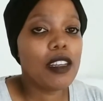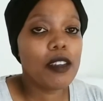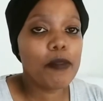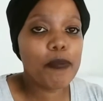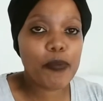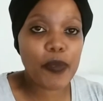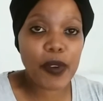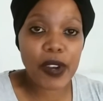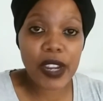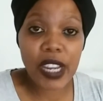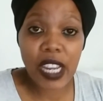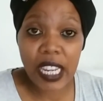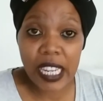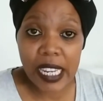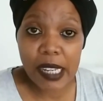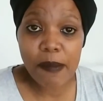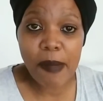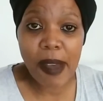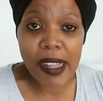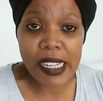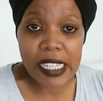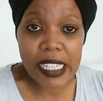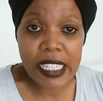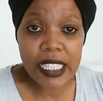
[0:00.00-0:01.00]
bringing in
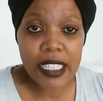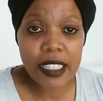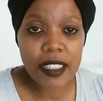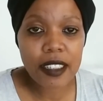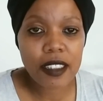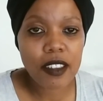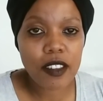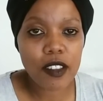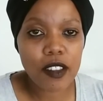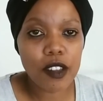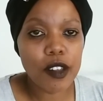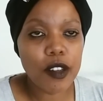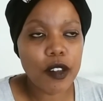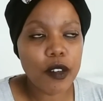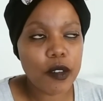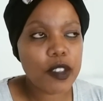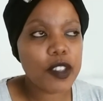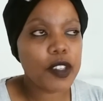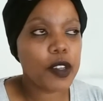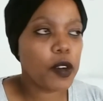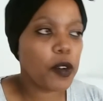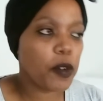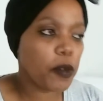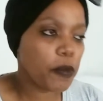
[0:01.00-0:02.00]
money,
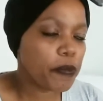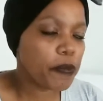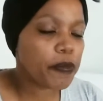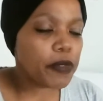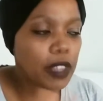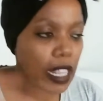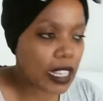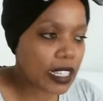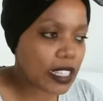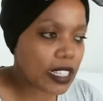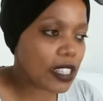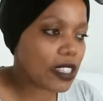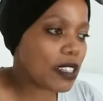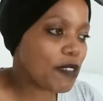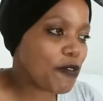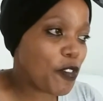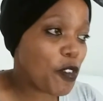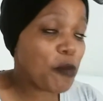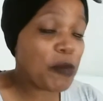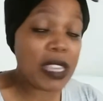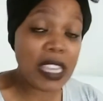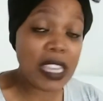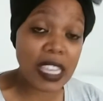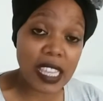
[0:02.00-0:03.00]
so there's
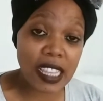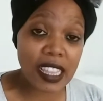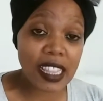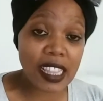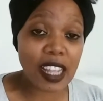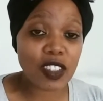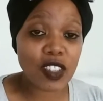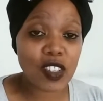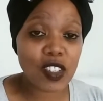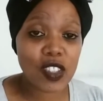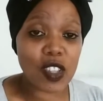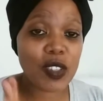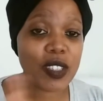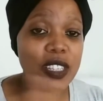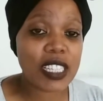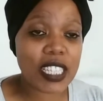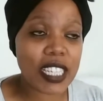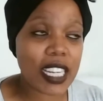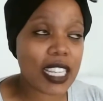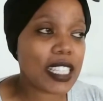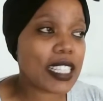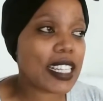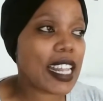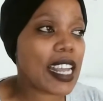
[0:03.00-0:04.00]
for me those are
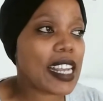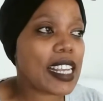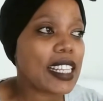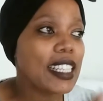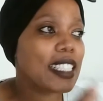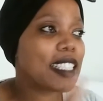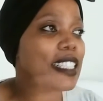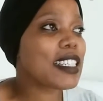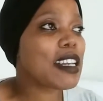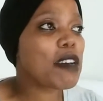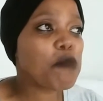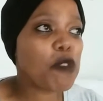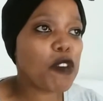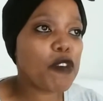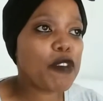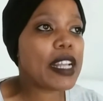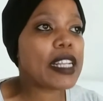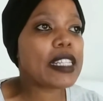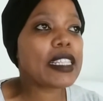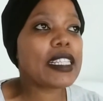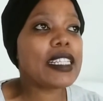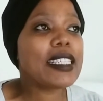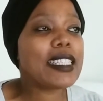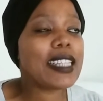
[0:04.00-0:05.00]
just like some of
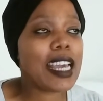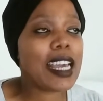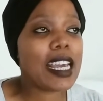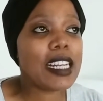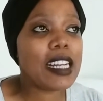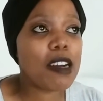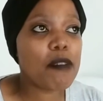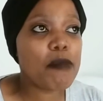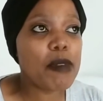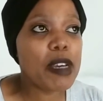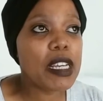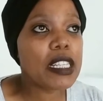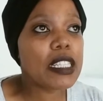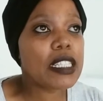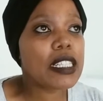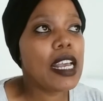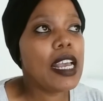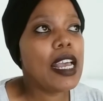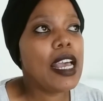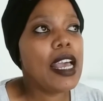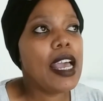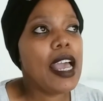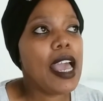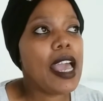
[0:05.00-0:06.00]
like the dynamics,
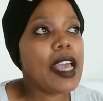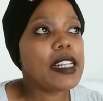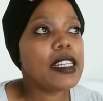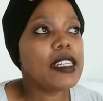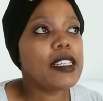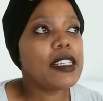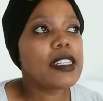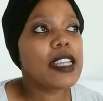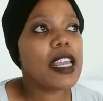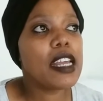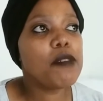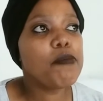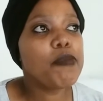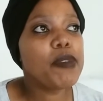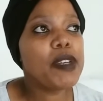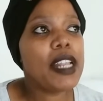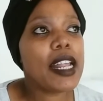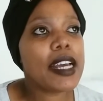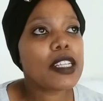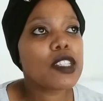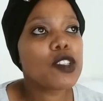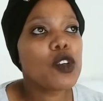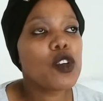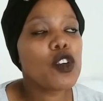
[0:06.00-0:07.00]
and it can be
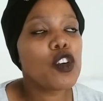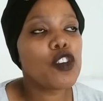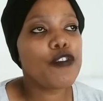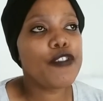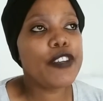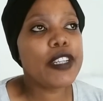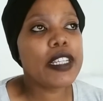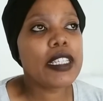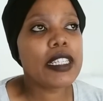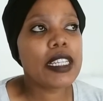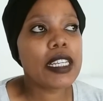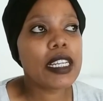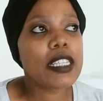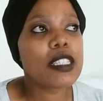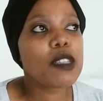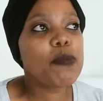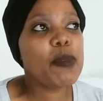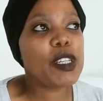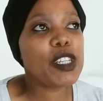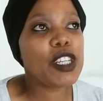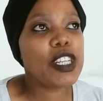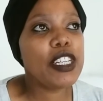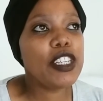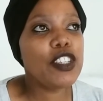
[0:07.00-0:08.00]
like so conflicting,
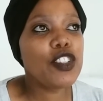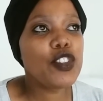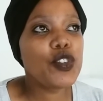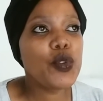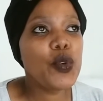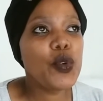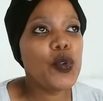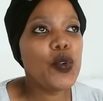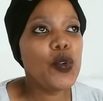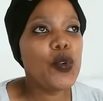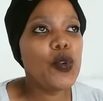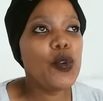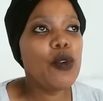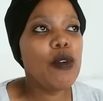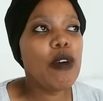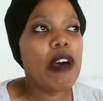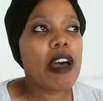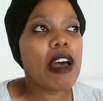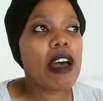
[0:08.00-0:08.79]
especially to